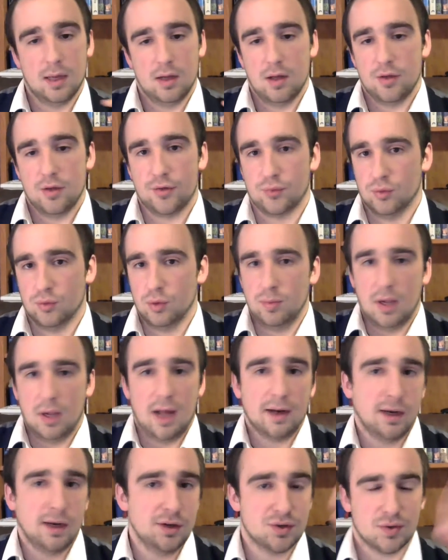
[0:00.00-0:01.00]
through
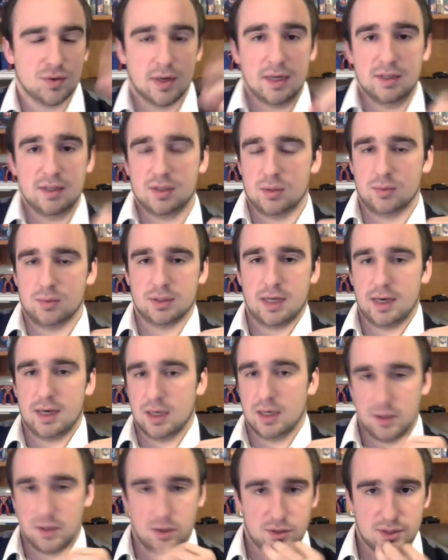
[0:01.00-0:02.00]
blocking terrain. Someone's hiding
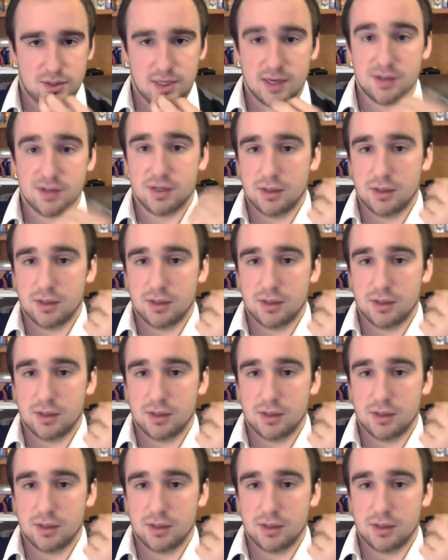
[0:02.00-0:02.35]
on the other side.